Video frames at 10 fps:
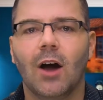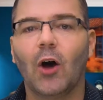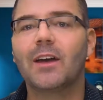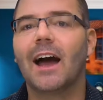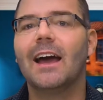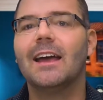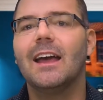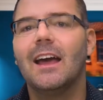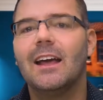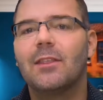Okay.
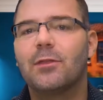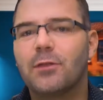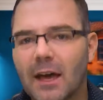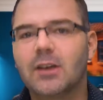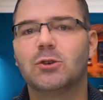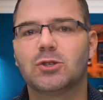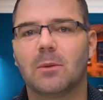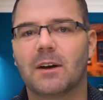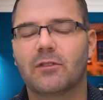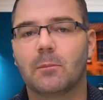Thank you
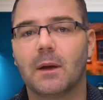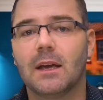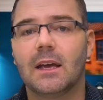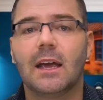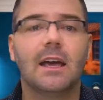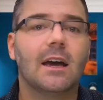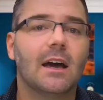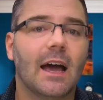so much for being here,